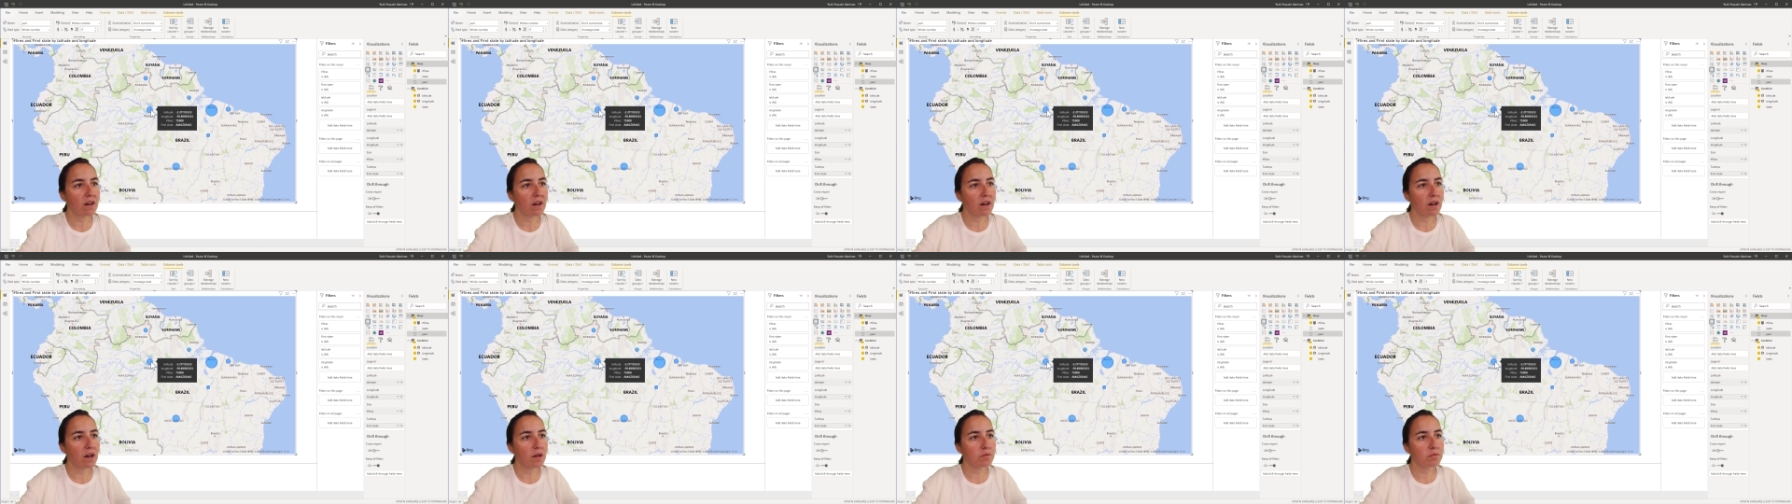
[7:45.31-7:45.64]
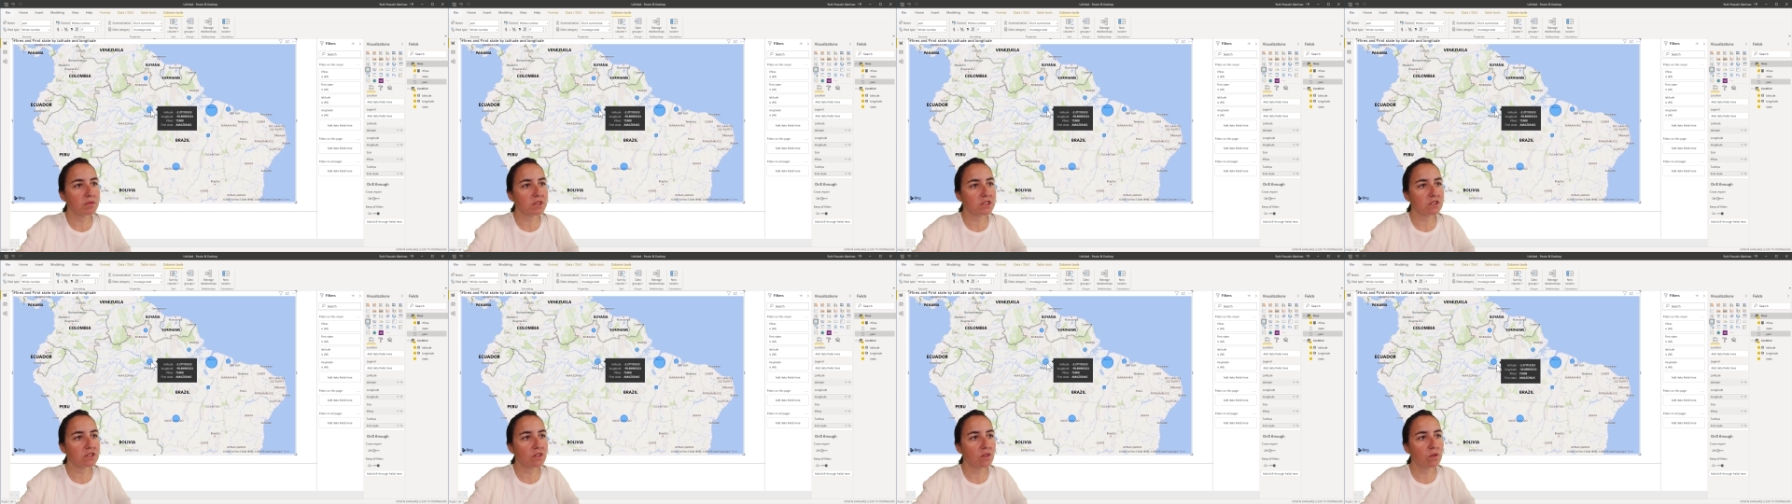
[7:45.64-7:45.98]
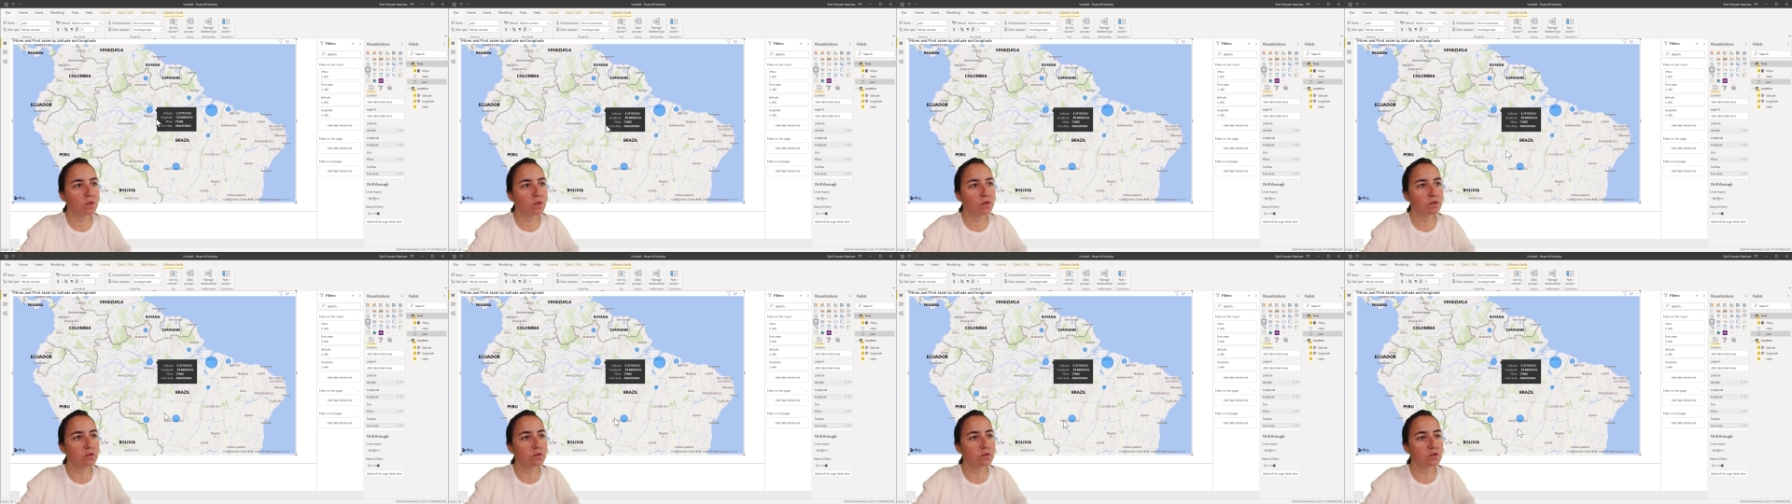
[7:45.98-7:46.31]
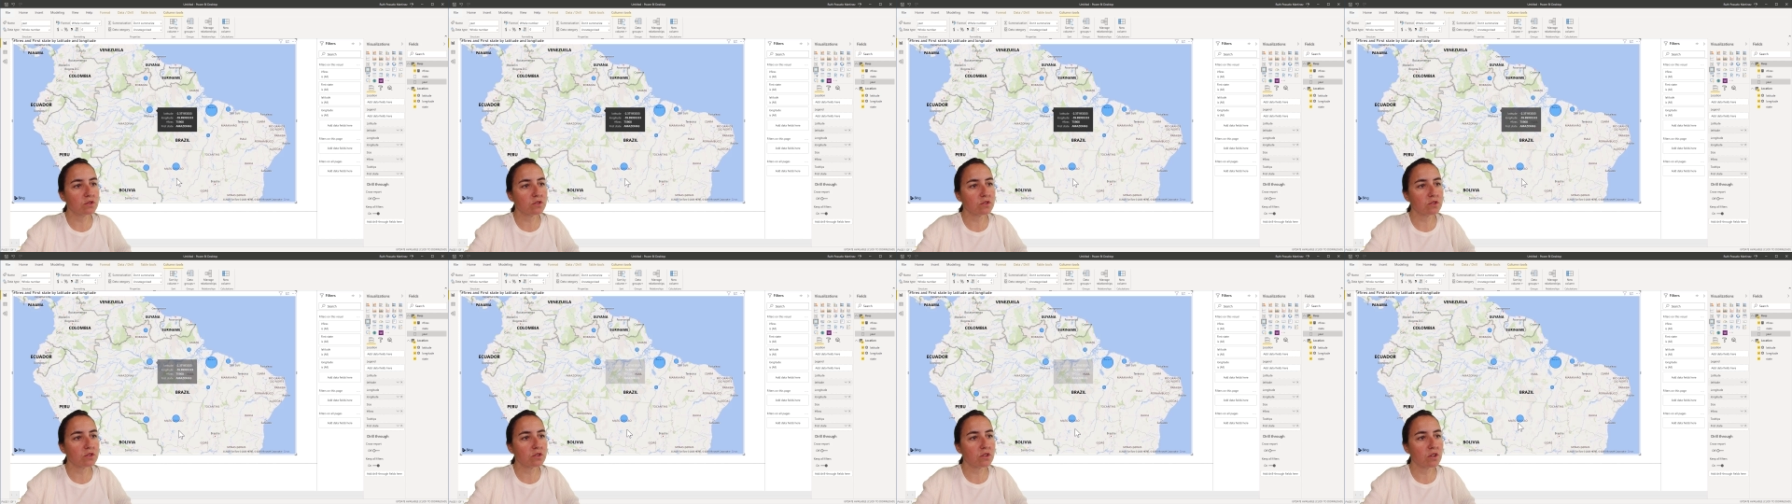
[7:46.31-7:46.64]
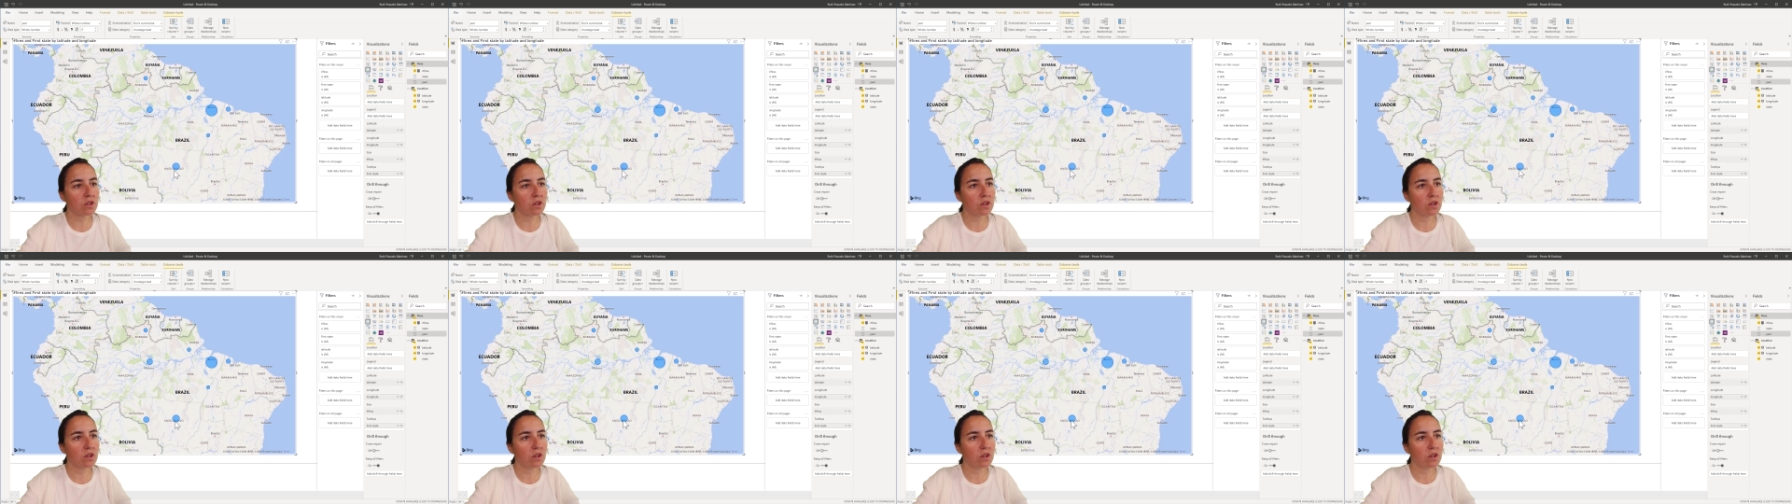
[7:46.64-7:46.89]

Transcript: Amazones.